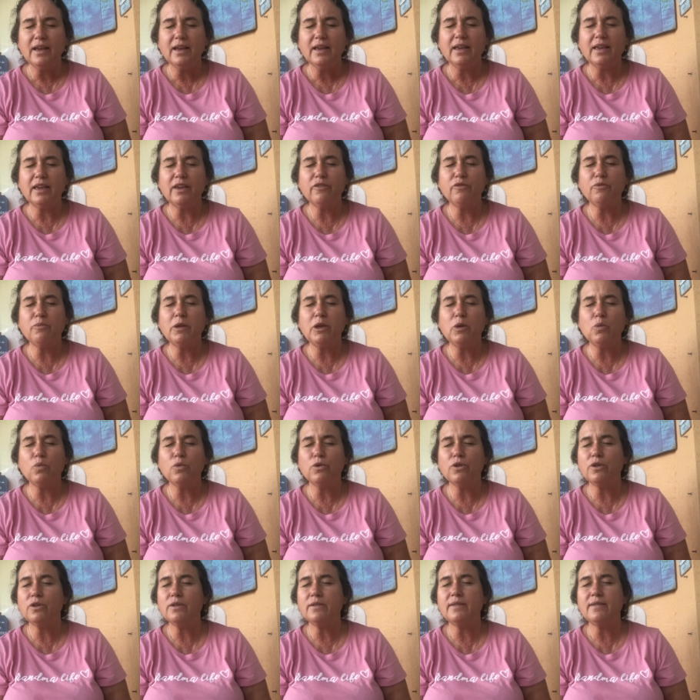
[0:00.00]
give me
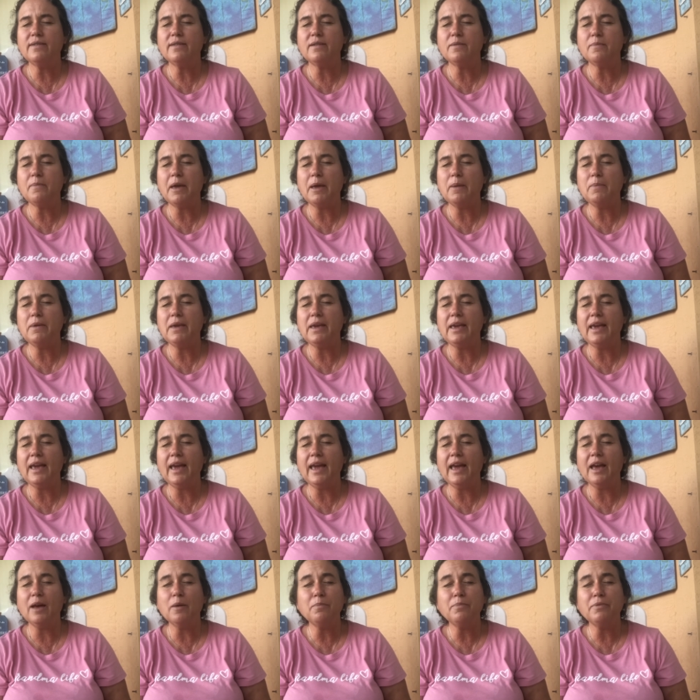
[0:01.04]
words to maybe
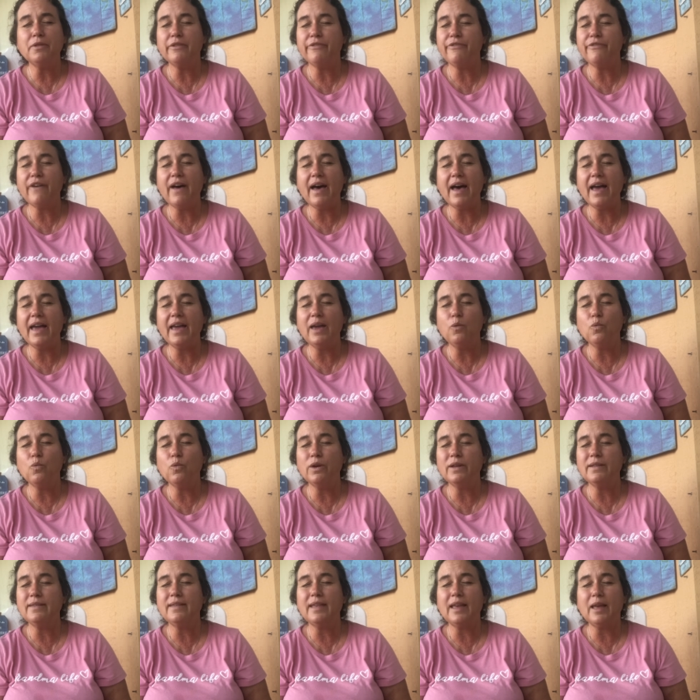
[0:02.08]
amplify
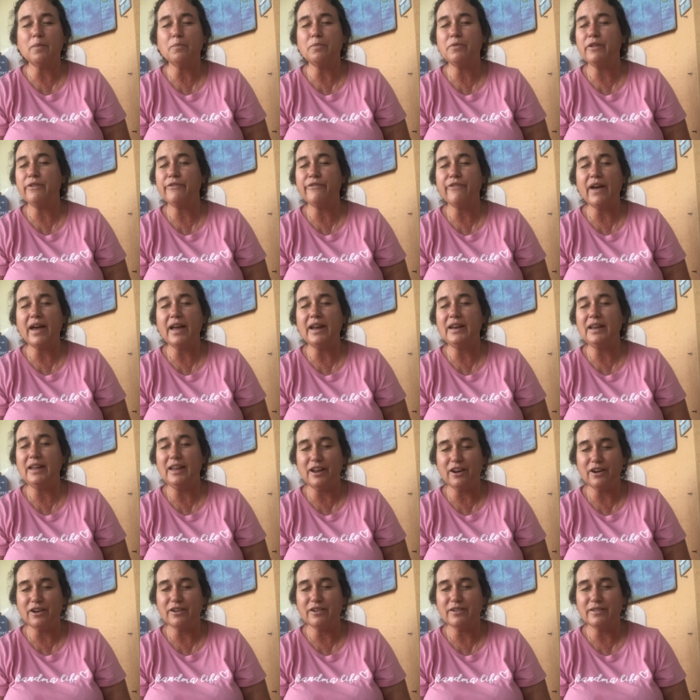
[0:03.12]
what's amplified
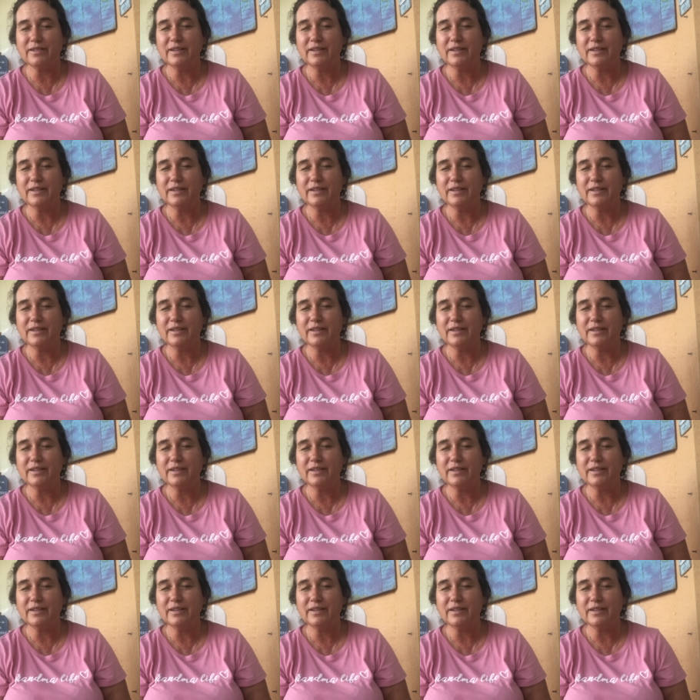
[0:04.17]
here.